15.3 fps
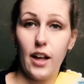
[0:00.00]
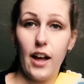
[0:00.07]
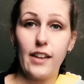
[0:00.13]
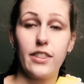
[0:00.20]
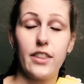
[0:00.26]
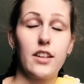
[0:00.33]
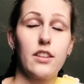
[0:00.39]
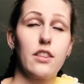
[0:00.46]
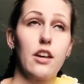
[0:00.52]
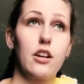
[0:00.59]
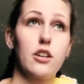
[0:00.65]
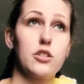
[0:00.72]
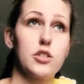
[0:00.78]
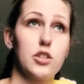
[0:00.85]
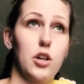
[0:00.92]
I think they
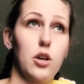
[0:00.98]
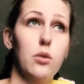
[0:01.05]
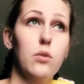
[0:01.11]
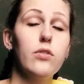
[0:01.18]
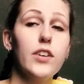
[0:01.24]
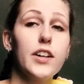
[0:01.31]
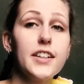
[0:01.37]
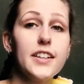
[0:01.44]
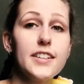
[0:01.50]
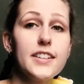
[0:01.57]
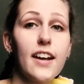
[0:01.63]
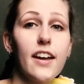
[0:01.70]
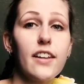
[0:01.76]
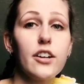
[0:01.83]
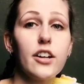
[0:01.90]
are so funny
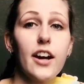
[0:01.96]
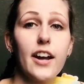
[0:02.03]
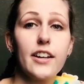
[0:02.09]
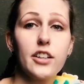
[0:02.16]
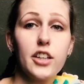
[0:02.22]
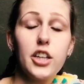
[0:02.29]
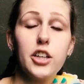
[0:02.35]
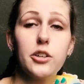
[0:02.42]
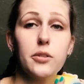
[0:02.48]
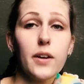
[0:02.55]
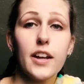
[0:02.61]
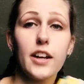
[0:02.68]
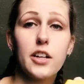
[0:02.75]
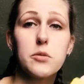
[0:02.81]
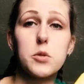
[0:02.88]
together and cute,
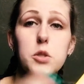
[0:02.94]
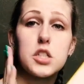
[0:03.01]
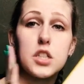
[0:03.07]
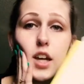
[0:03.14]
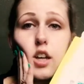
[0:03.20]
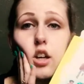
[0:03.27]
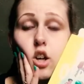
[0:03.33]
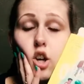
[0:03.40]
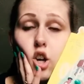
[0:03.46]
and I'm just like